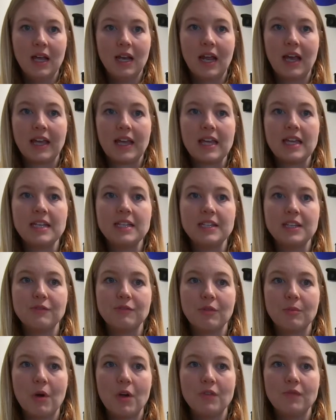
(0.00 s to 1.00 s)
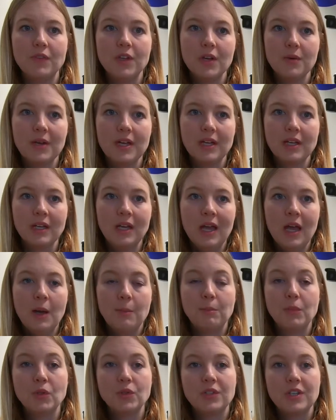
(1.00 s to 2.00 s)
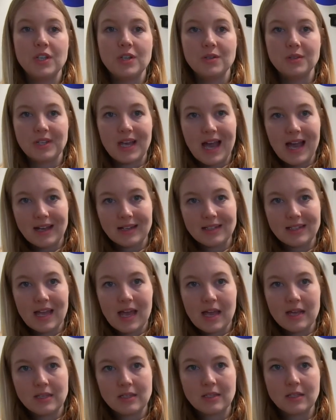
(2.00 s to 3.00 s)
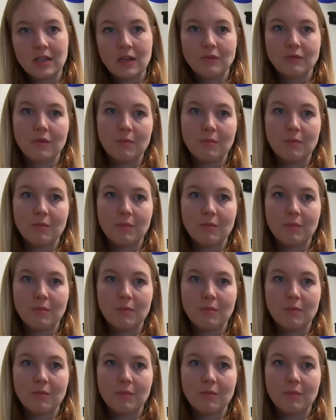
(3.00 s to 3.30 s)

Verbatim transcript: like easy remote viewing, multi-user access,